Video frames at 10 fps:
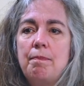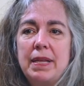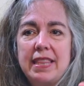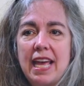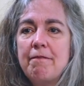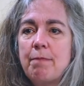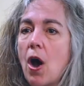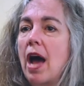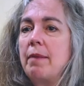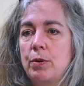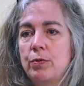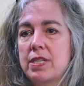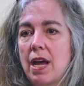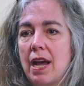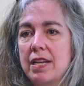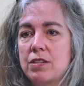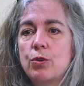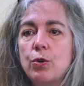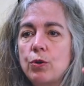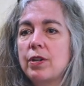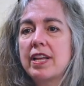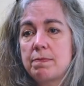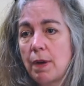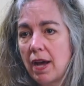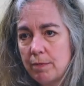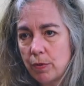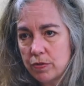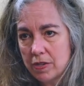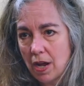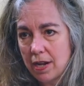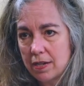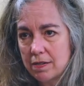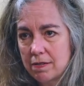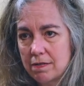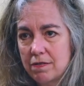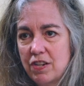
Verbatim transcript: but they've bought both sides. Google has bought both sides.